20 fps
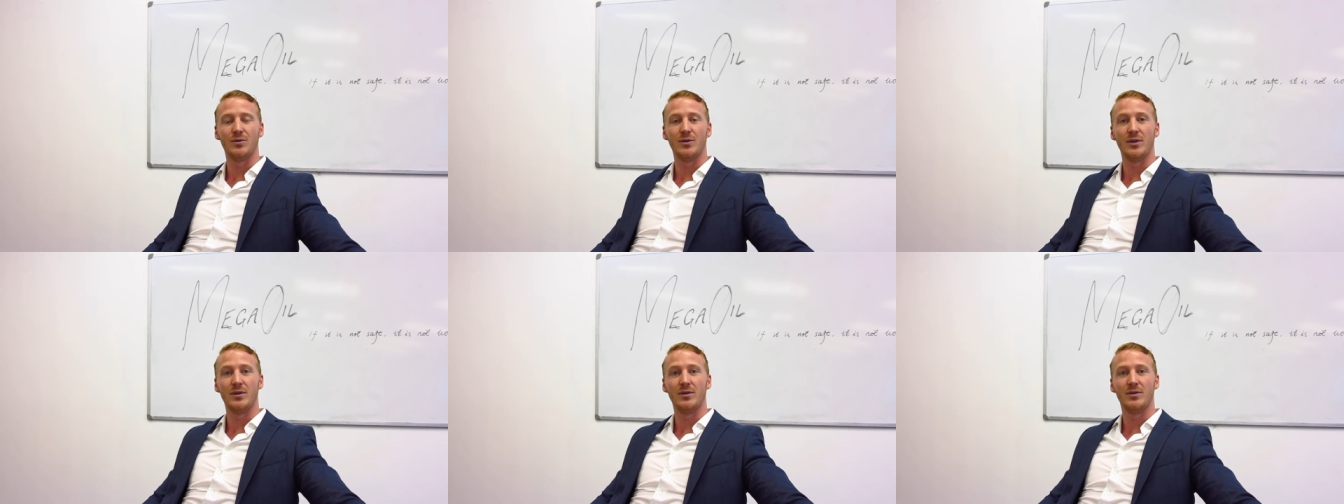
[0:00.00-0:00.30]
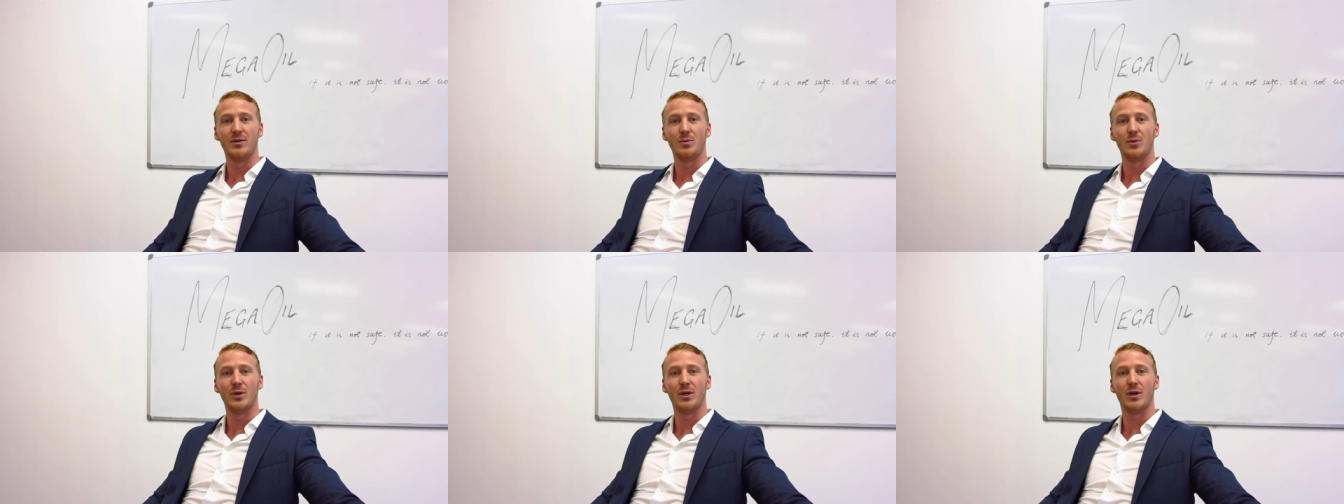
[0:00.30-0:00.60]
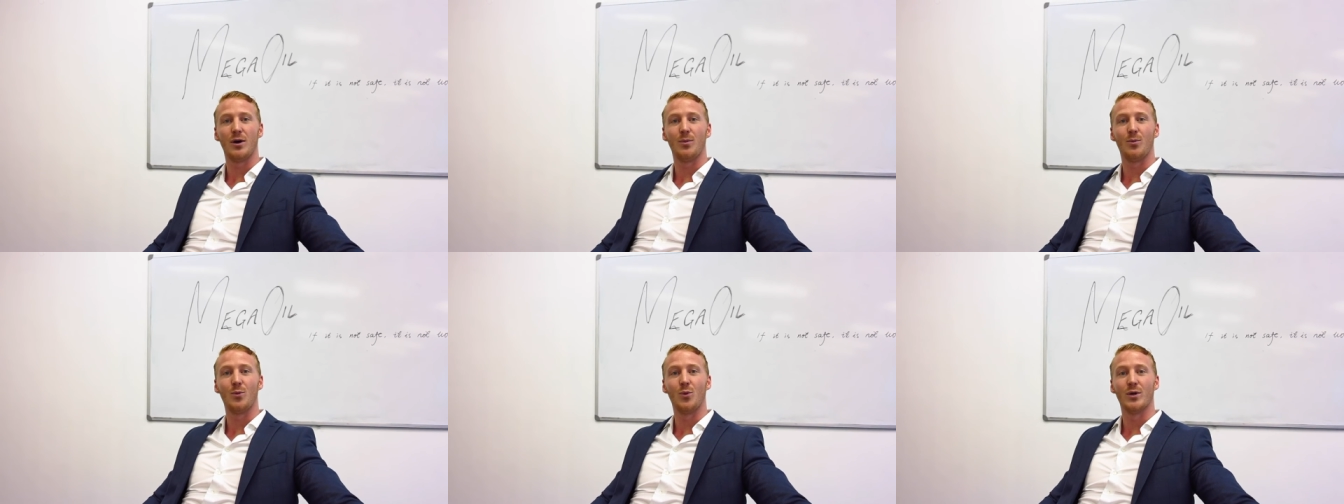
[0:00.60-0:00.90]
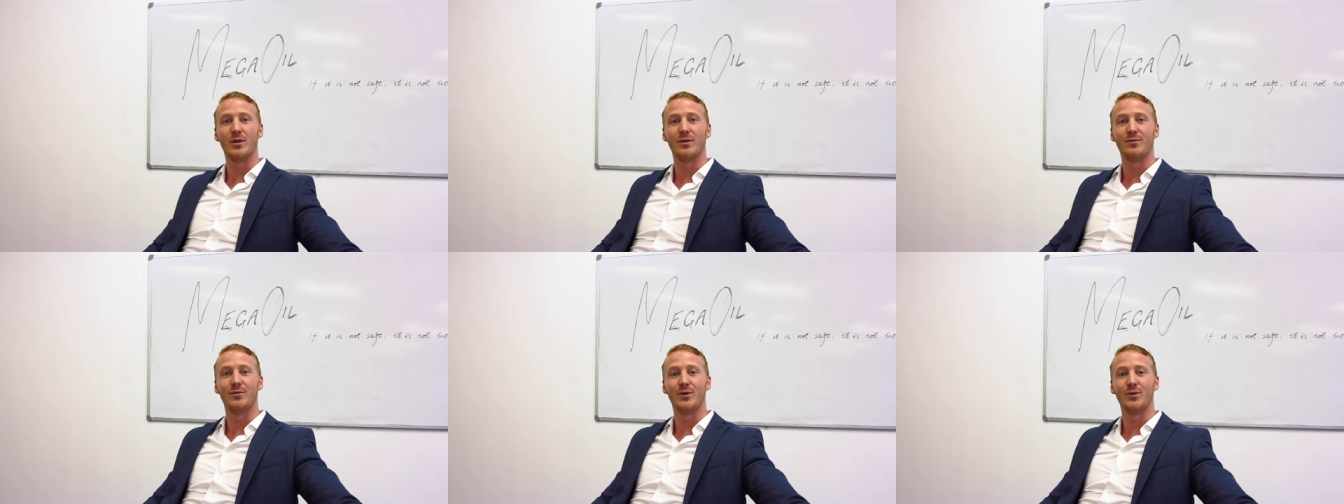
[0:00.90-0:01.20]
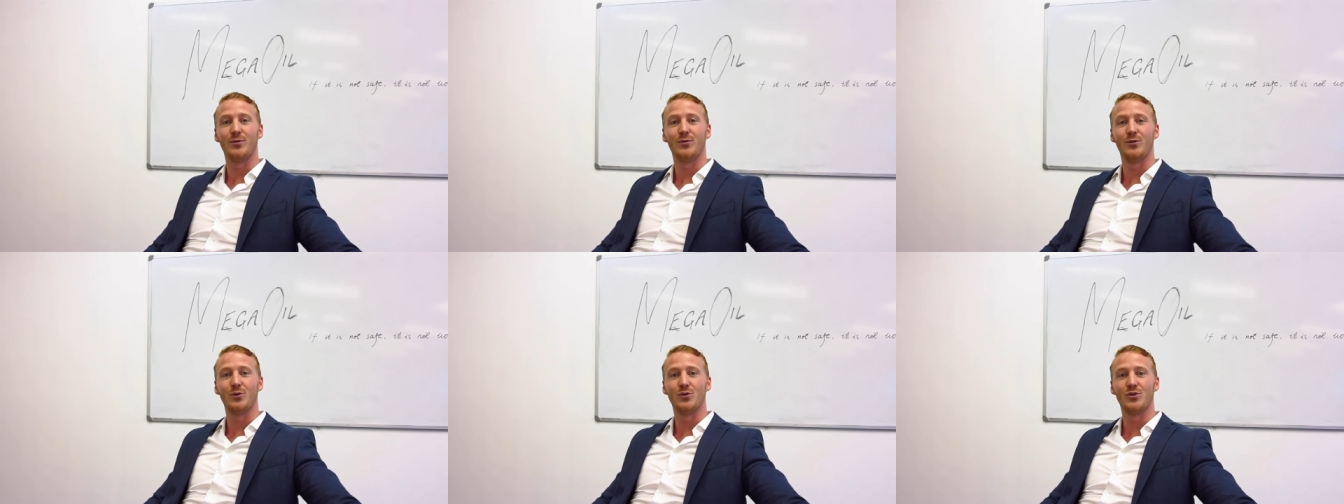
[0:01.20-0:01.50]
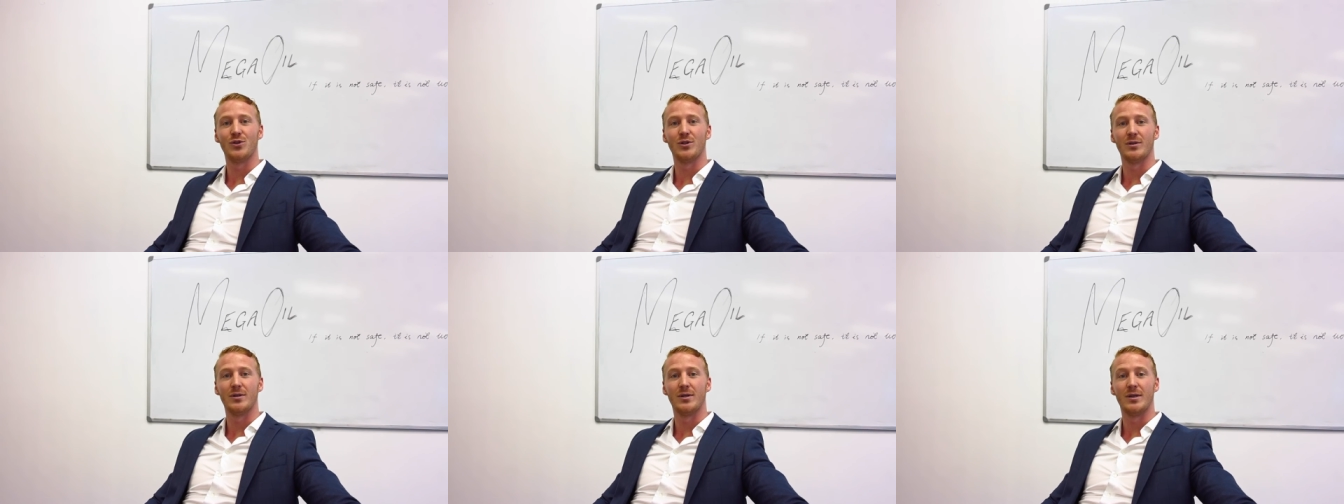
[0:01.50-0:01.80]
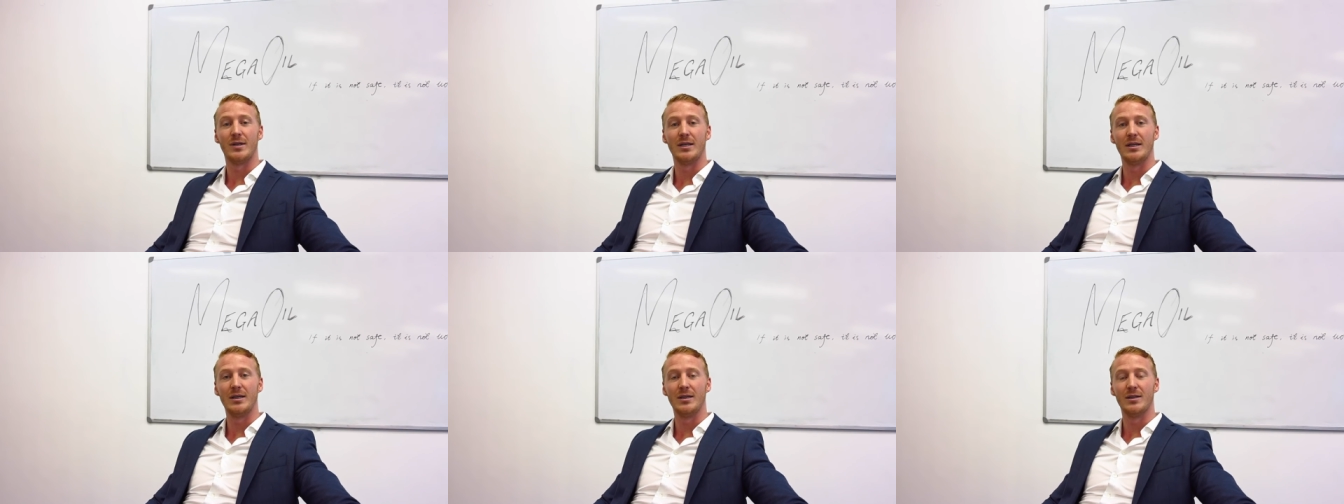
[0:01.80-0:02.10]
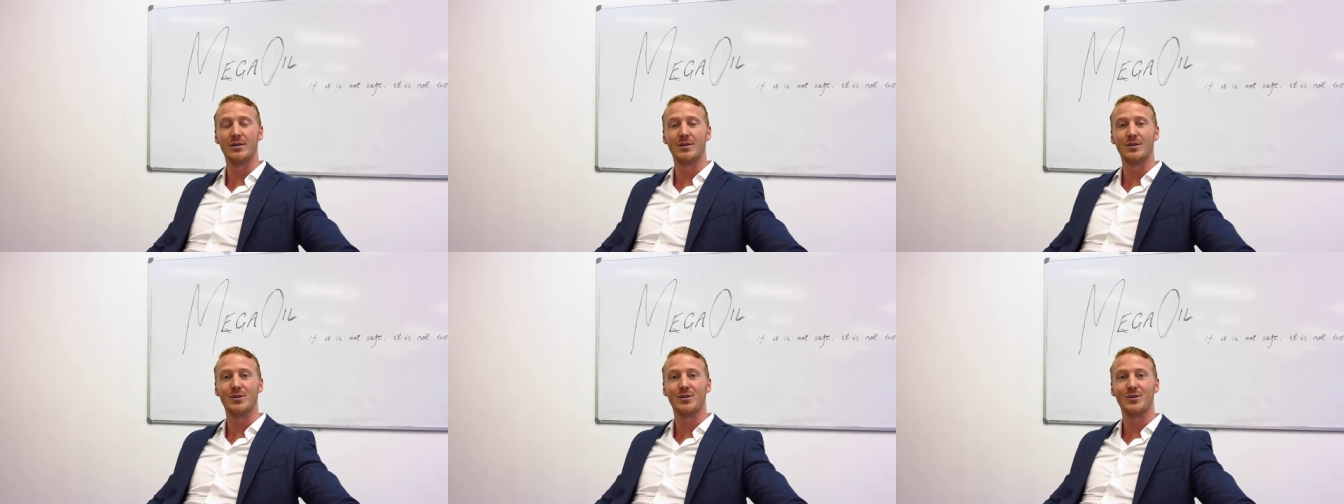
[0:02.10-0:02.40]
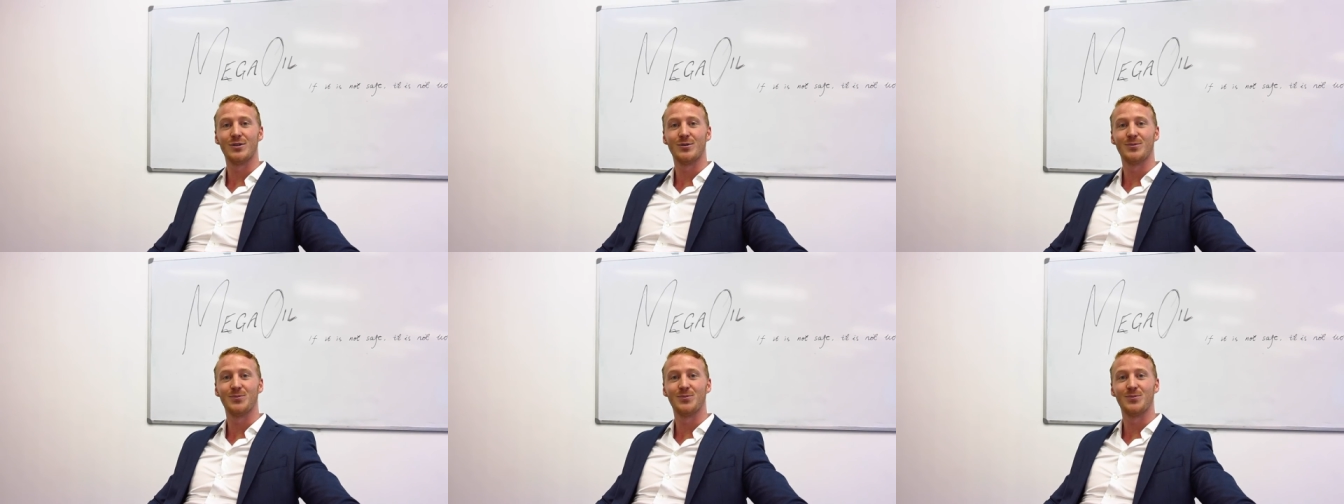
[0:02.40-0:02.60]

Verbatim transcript: need to become one of our future leaders.